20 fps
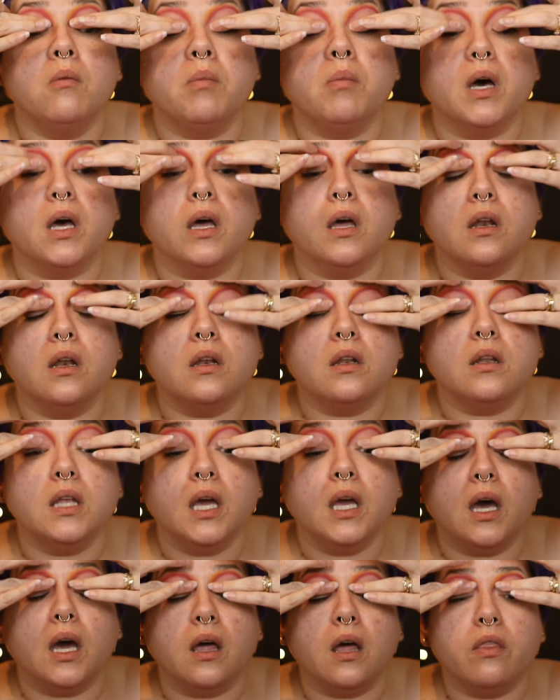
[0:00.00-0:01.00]
But
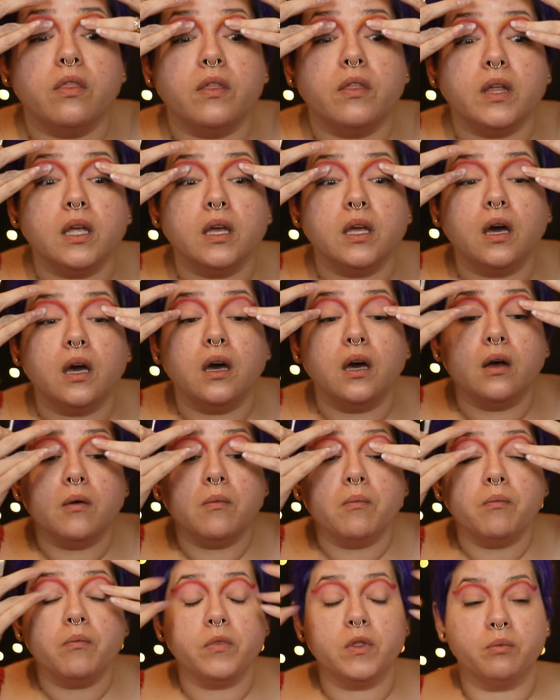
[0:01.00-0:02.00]
yeah,
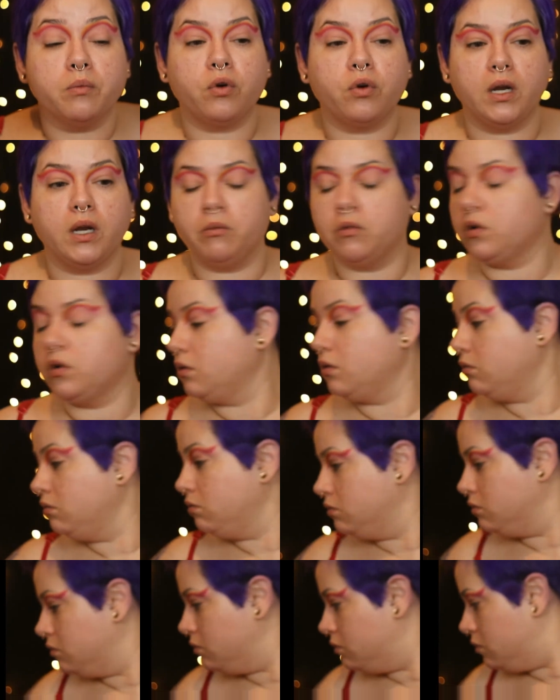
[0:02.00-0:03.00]
the primer
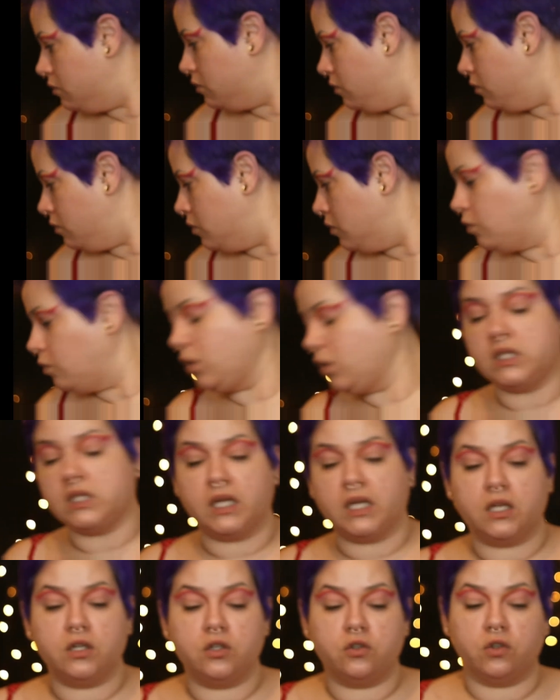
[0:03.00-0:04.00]
works
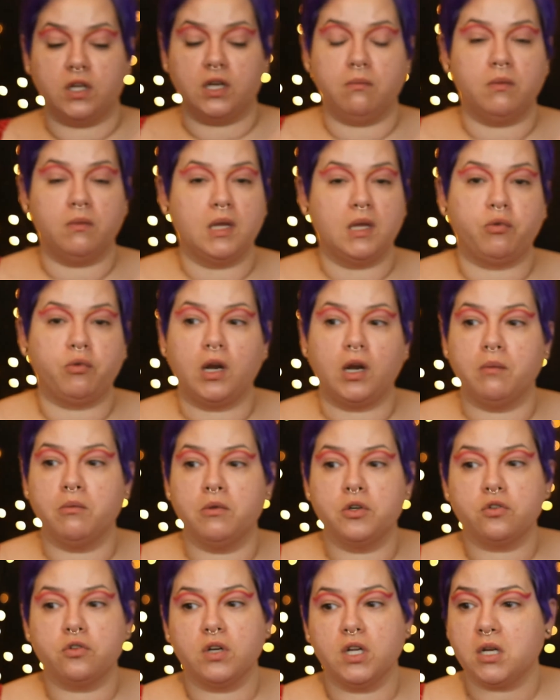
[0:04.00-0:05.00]
like a dream. That primer
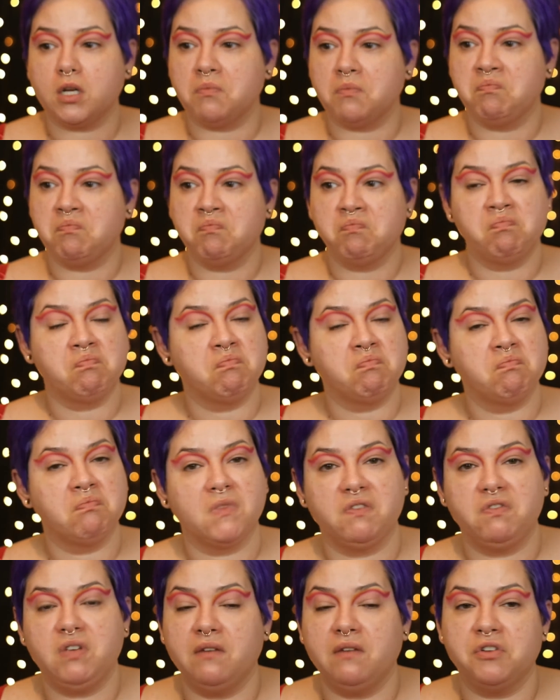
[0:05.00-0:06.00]
trick,
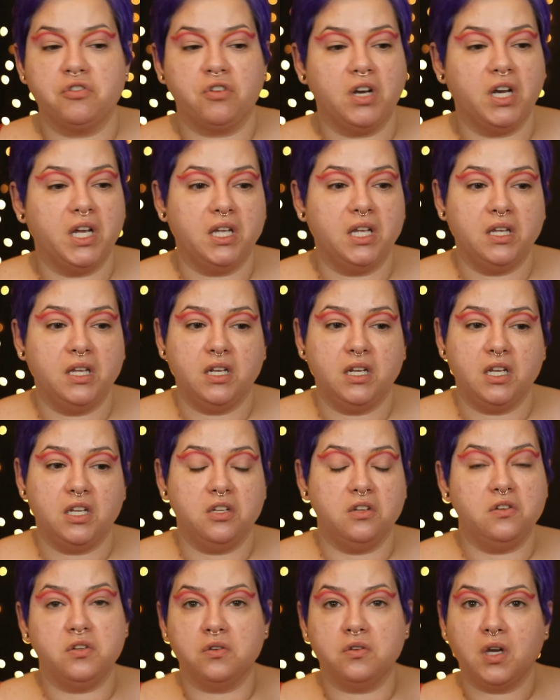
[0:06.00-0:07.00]
if you haven't tried it and
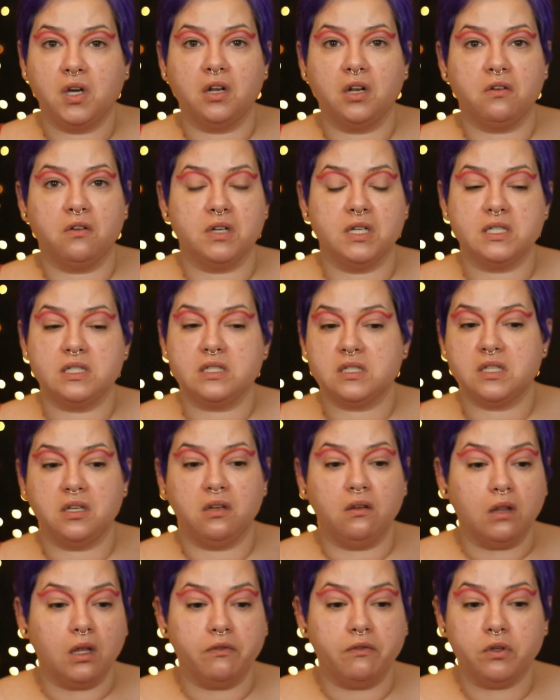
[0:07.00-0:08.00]
you do cut creases and you
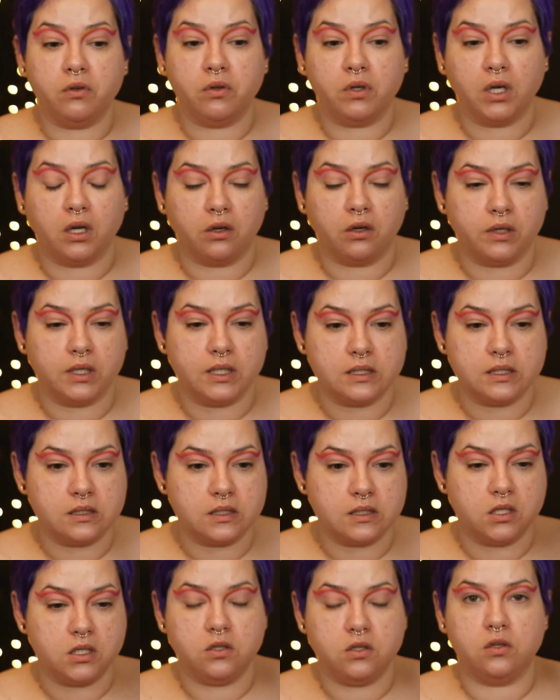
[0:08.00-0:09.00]
love doing cut creases
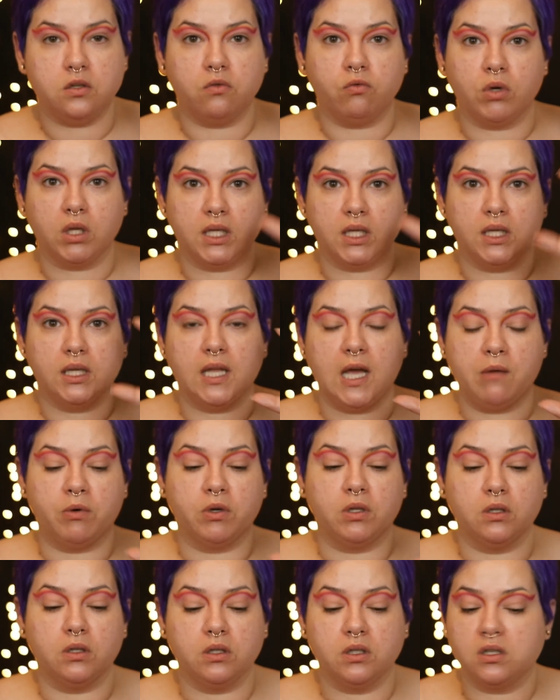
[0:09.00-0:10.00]
and you do really
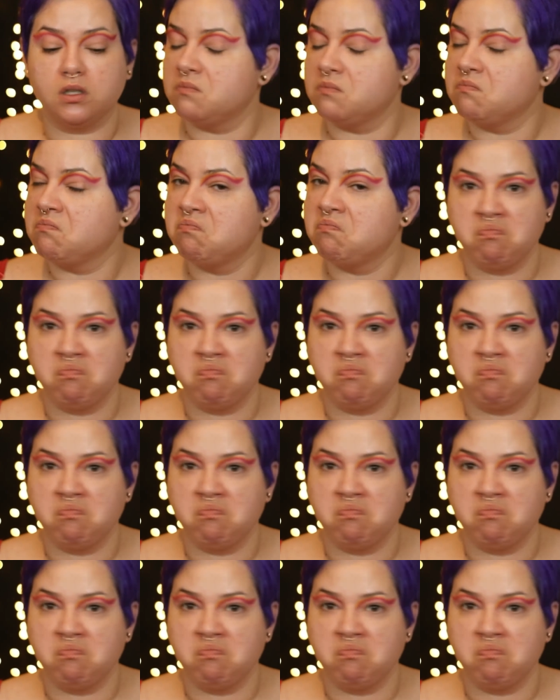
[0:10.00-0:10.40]
elaborate looks,